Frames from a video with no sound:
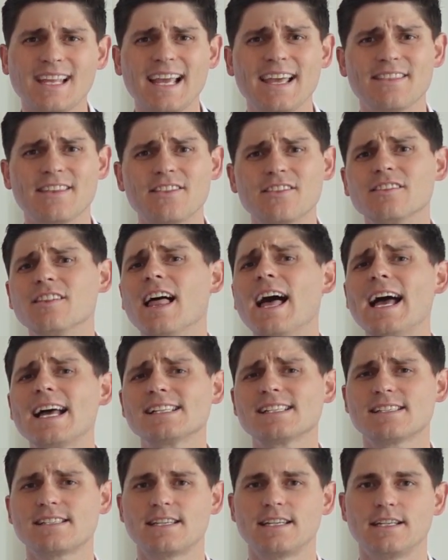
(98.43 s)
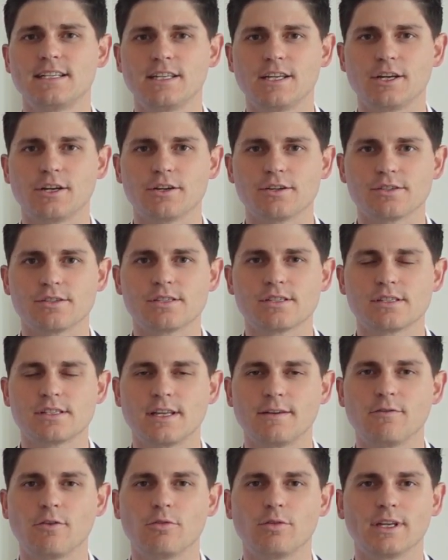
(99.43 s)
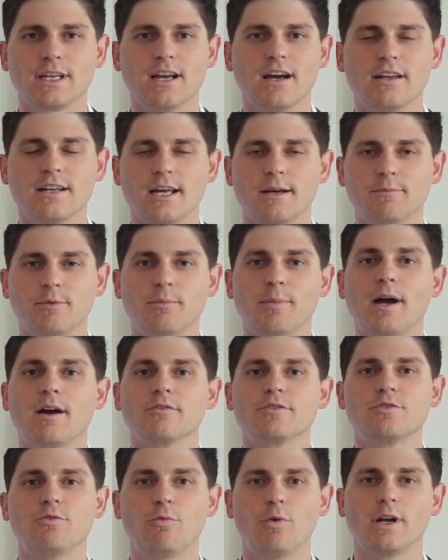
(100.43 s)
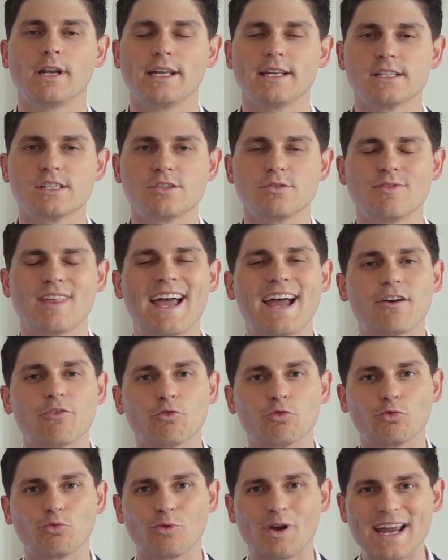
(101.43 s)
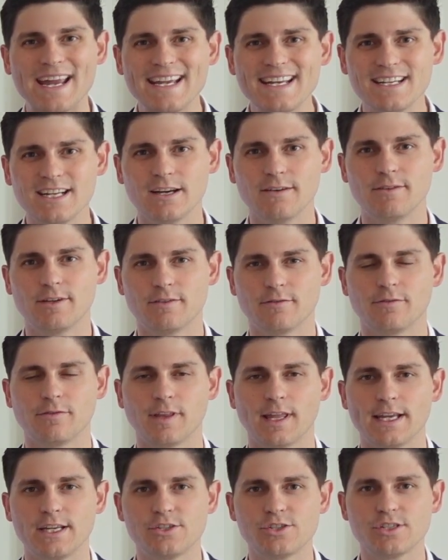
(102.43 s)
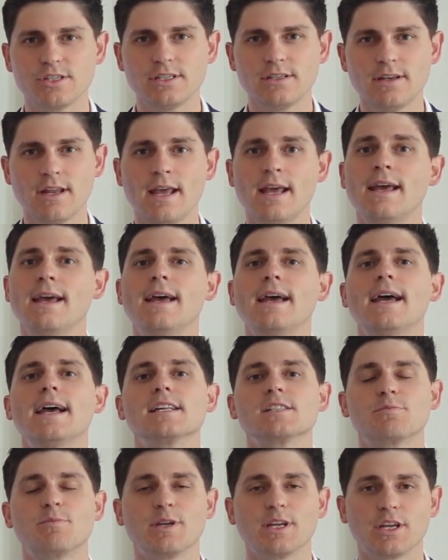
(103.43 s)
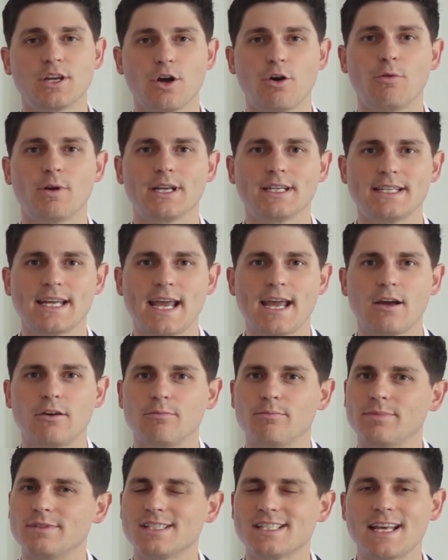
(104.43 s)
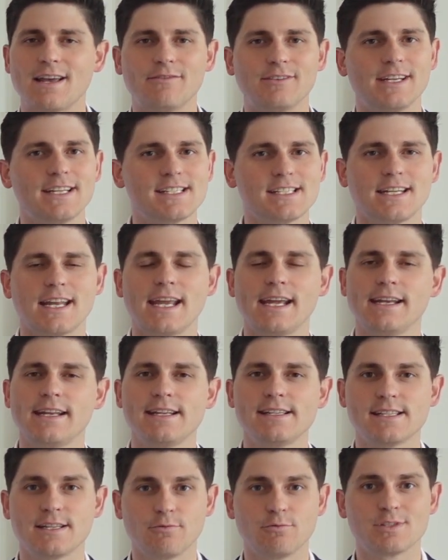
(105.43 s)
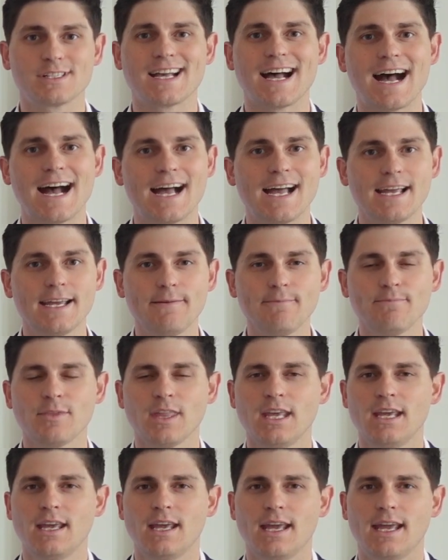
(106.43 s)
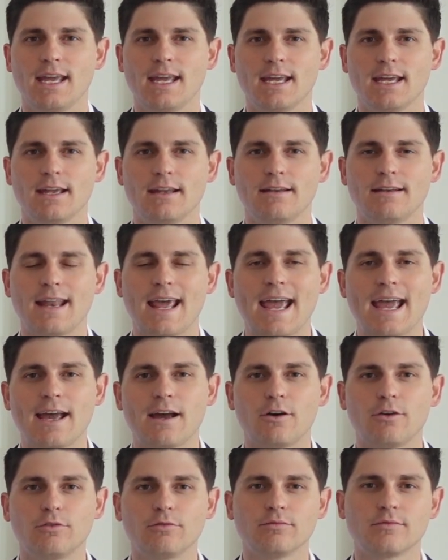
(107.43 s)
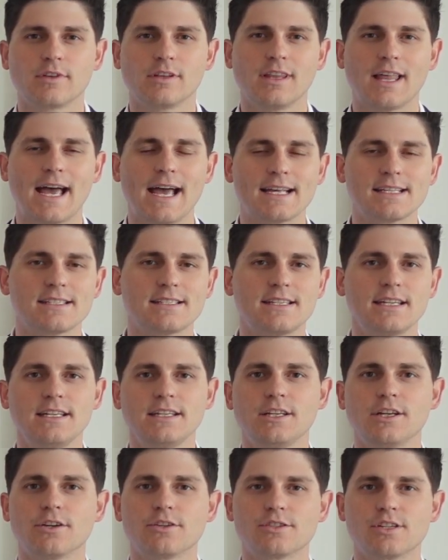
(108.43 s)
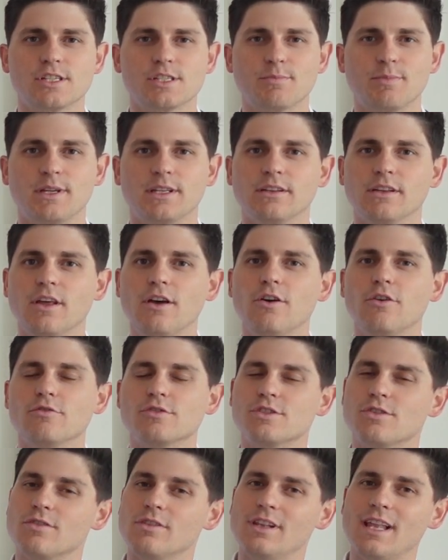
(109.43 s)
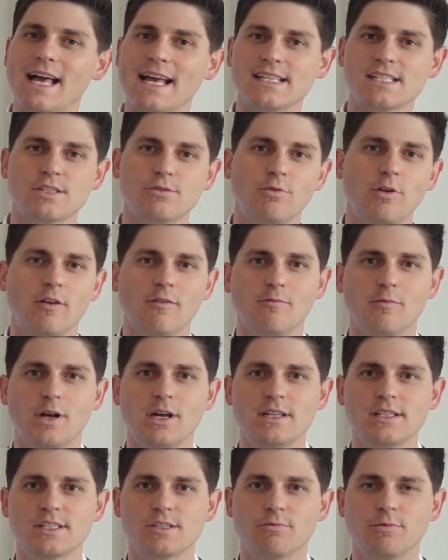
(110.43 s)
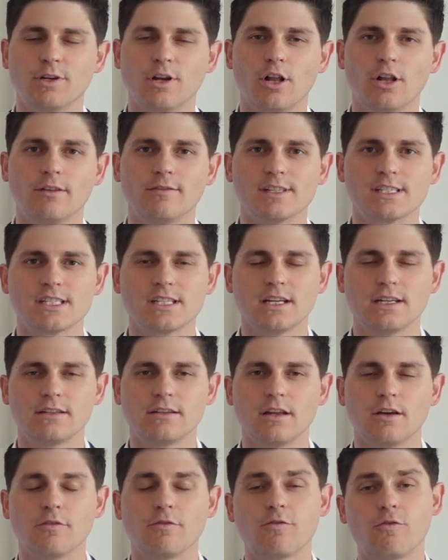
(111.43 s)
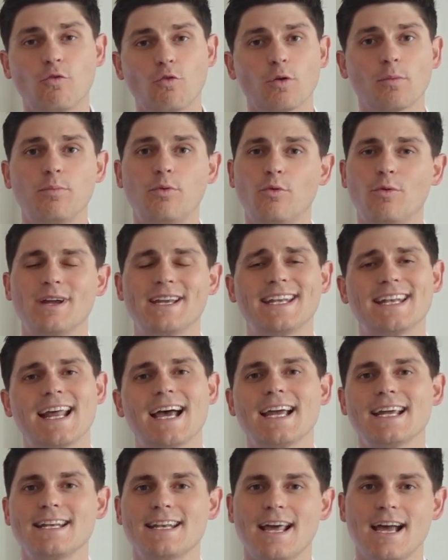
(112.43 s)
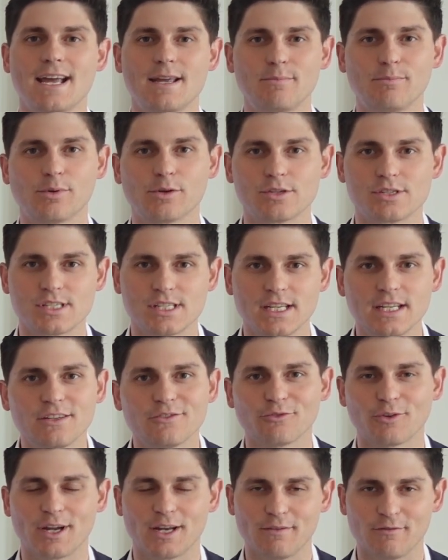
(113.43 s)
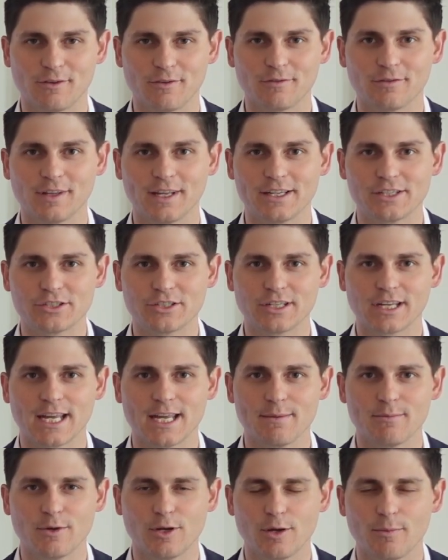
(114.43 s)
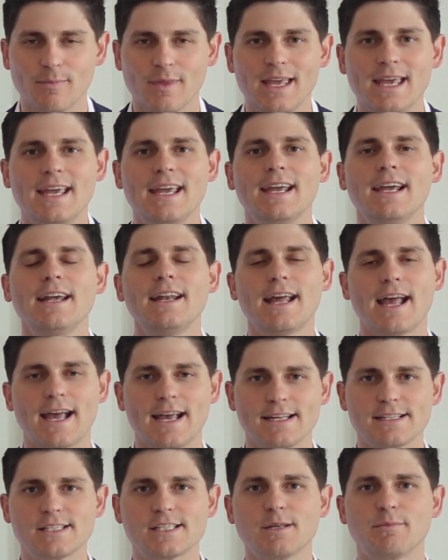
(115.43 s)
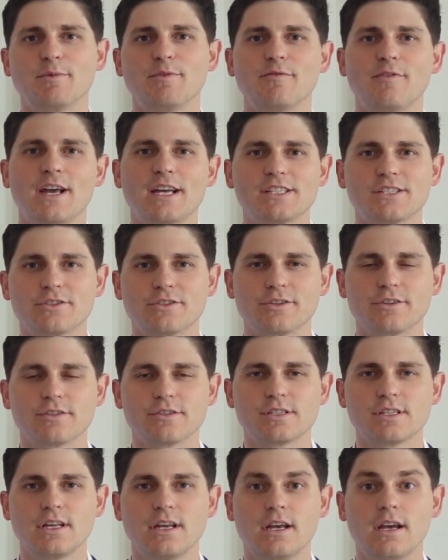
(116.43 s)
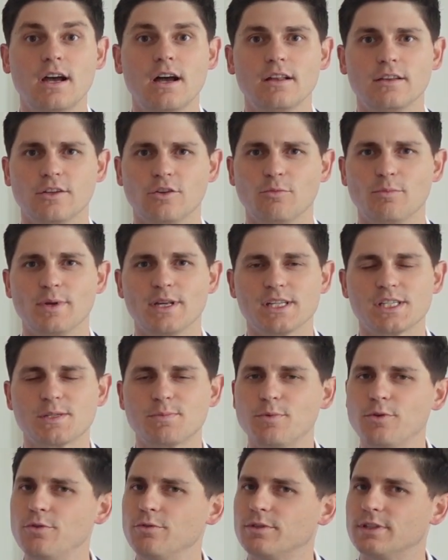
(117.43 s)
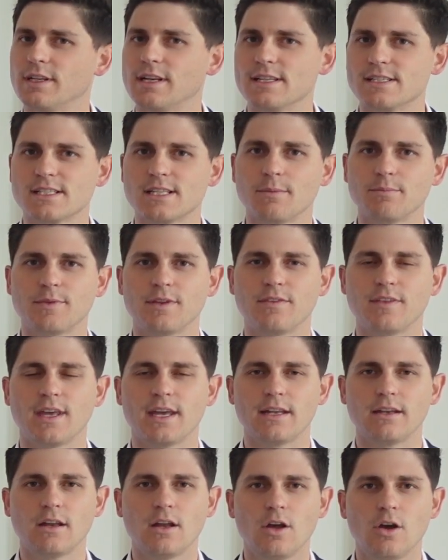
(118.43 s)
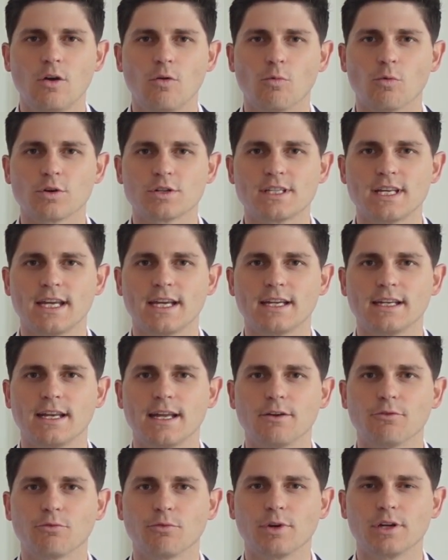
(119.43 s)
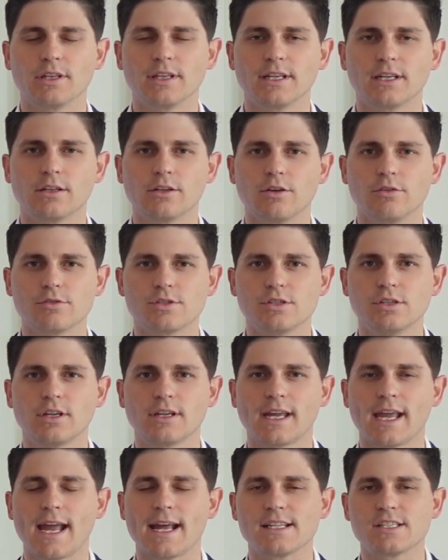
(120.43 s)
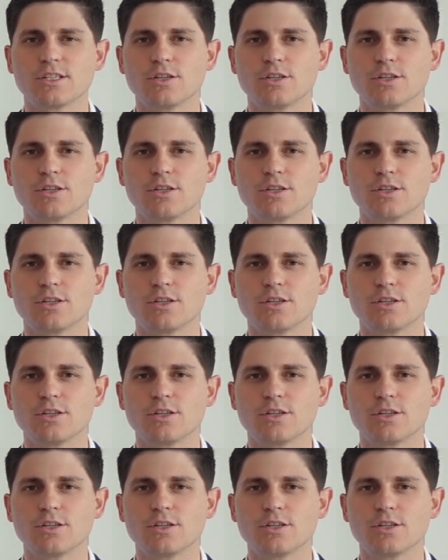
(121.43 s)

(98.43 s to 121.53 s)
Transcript: And then the last 10 years, they've only gone up about 20. So that rate of inflation has been going down. 70s and 80s, it was high. And now, the last 10 years, it's been low. So the last 12 months, when all of a sudden a 4.99% rate of inflation came up, it has some investors a little bit spooked. And it's something that we're taking a really close look at.